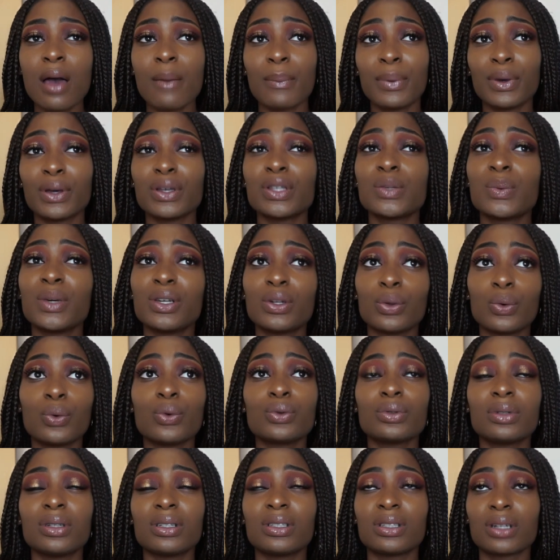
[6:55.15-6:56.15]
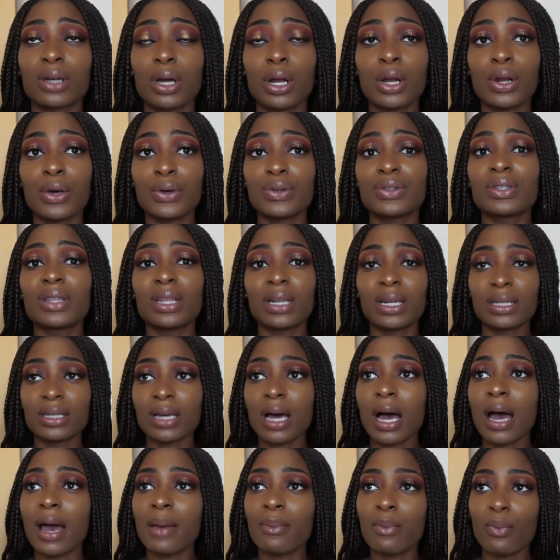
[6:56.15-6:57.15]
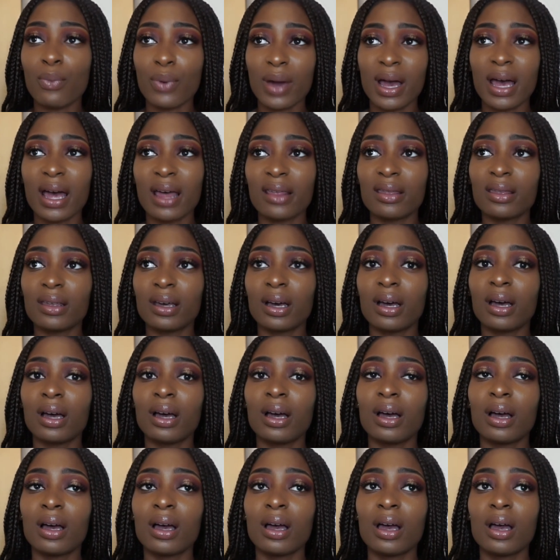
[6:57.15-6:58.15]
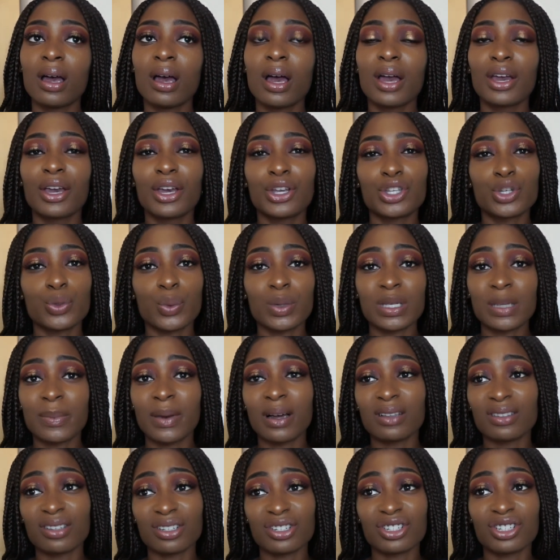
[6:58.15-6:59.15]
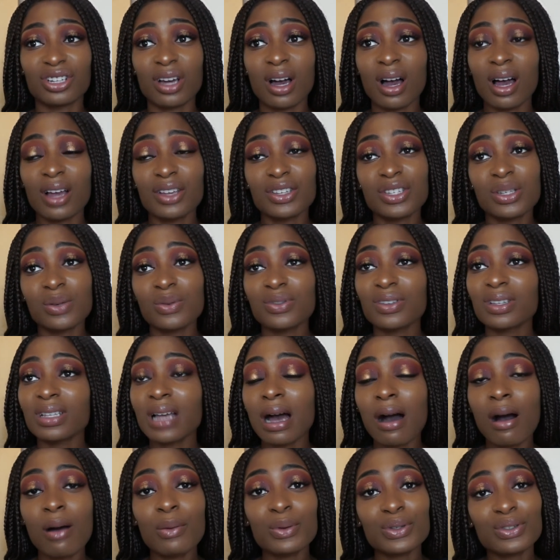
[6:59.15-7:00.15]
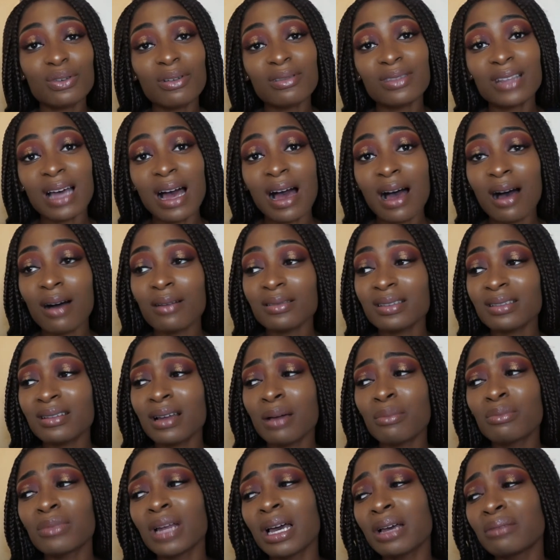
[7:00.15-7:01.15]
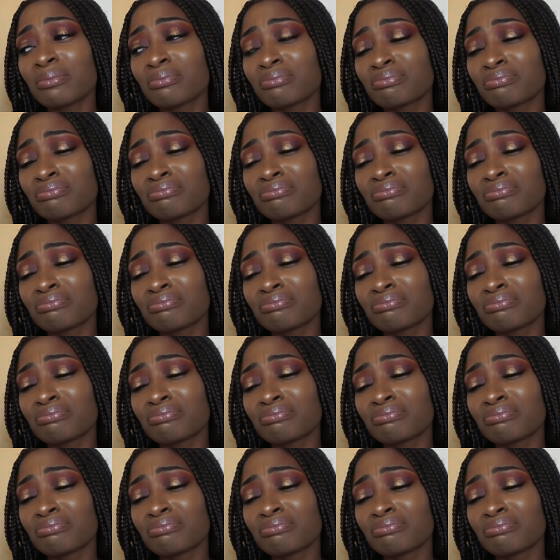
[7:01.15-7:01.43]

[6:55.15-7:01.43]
because we had ordered close to the time where the kitchen was about to shut, and she was just like, "Oh, it's on the house," and I'm like,